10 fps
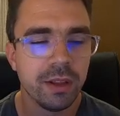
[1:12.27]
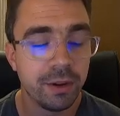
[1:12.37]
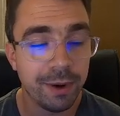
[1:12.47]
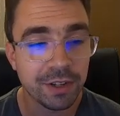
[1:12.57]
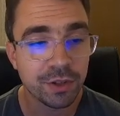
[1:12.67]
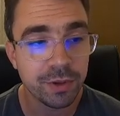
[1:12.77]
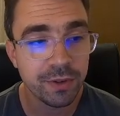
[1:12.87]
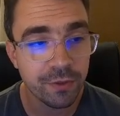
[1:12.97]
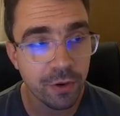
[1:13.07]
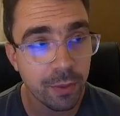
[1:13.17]
directory
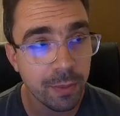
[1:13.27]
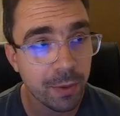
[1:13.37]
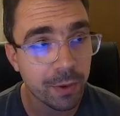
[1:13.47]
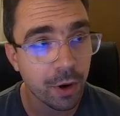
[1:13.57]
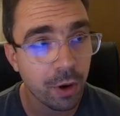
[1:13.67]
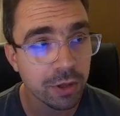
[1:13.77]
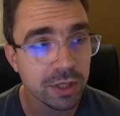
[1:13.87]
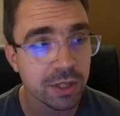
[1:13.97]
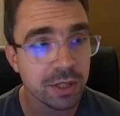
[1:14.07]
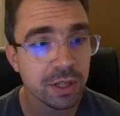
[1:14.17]
from our
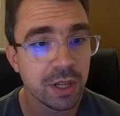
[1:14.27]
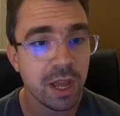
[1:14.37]
host.